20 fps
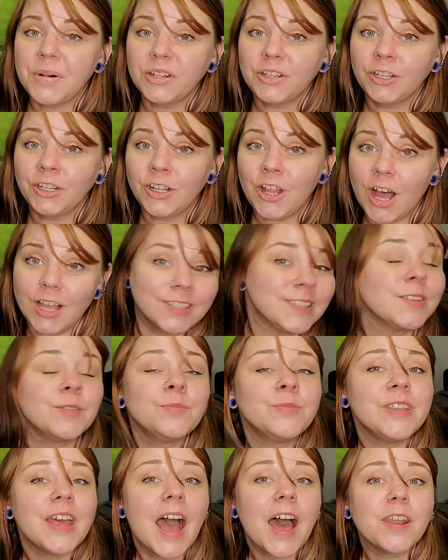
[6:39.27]

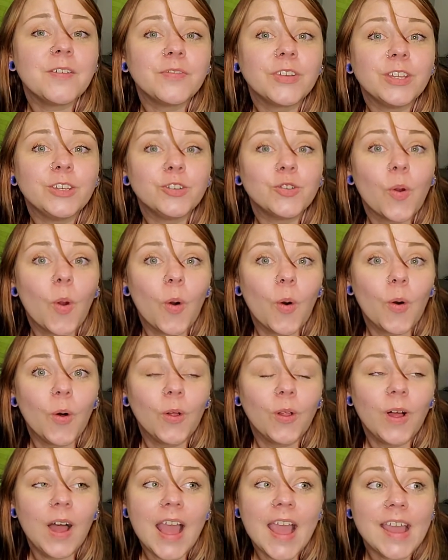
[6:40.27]
blossomed out of
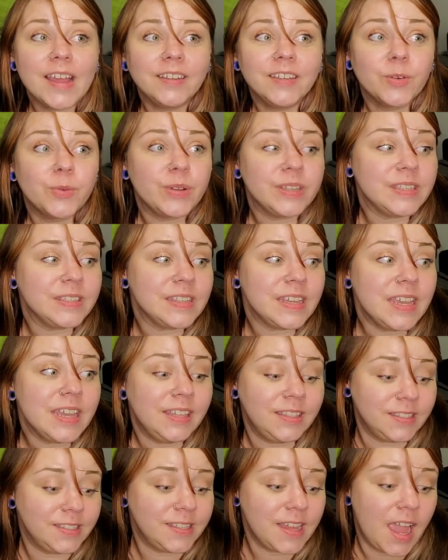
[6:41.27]
control and it was
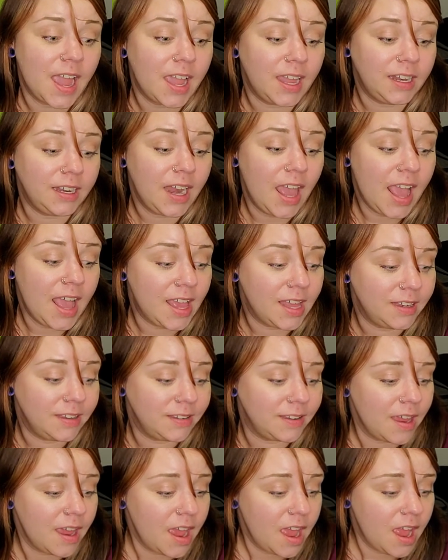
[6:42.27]
insane.
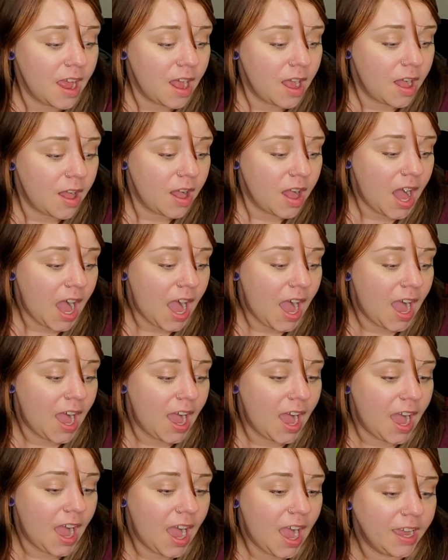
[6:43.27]
And
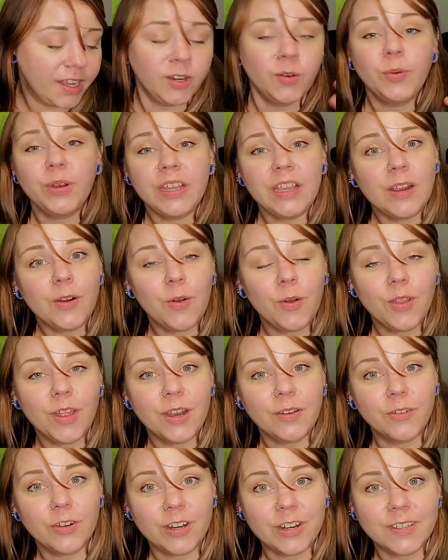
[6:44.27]
I don't want to get a whole lot
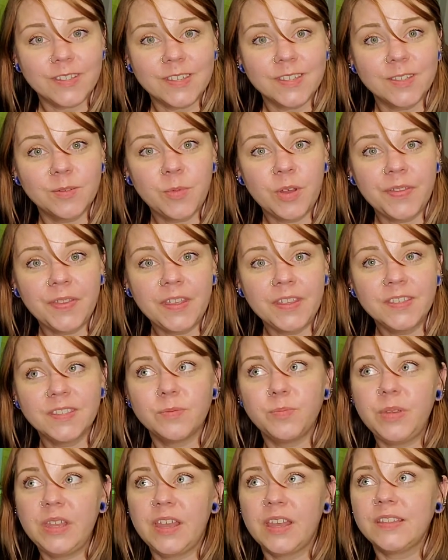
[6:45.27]
of criticism on this
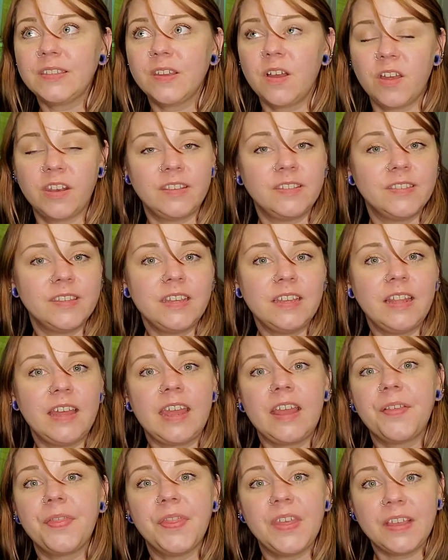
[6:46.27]
because honestly,
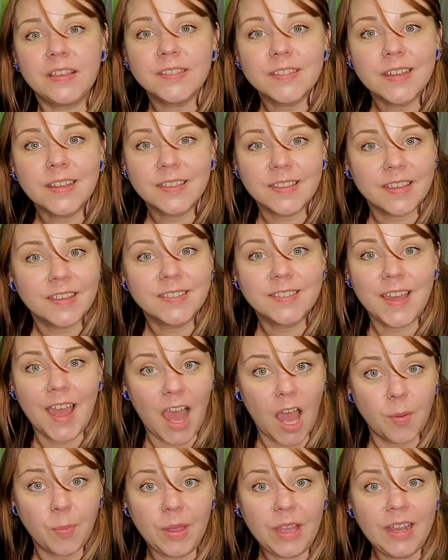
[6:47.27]
like things like this
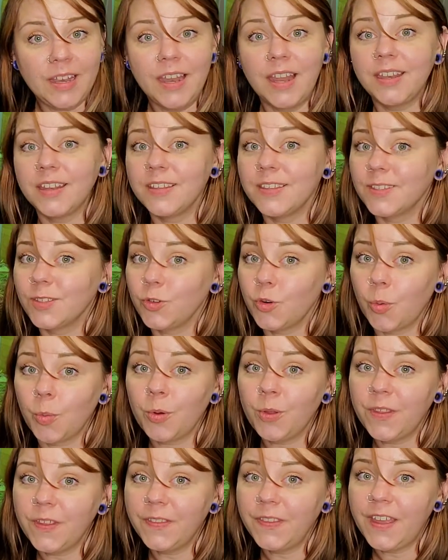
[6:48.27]
happen and it's
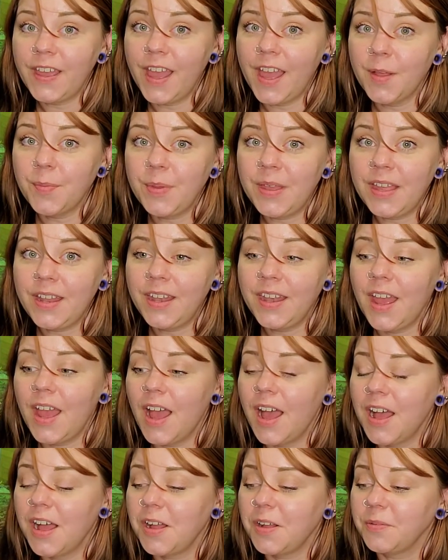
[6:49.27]
normal that they happen.
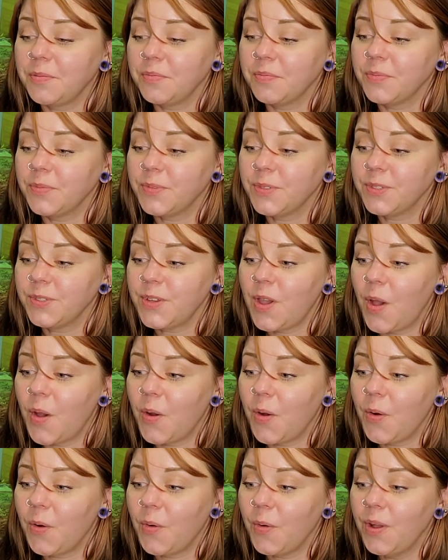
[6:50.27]

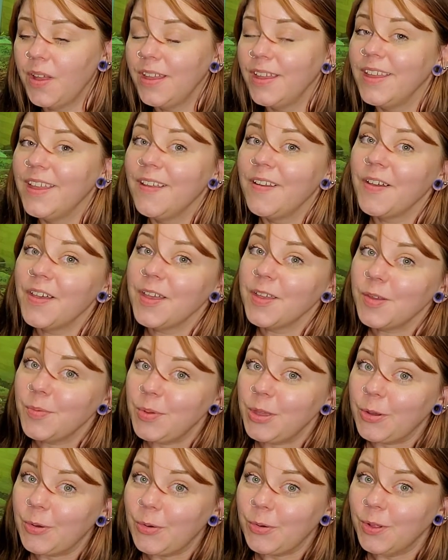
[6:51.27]
So it'd
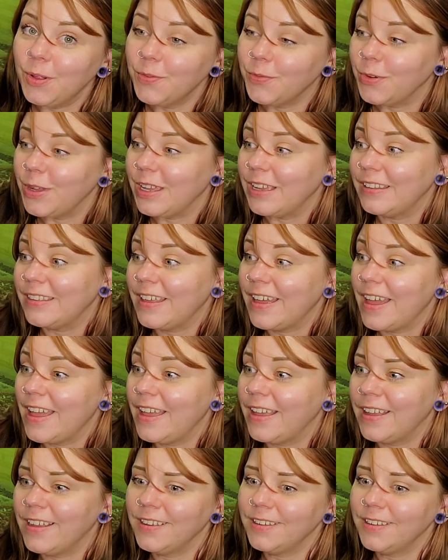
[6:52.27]
be cool if we could like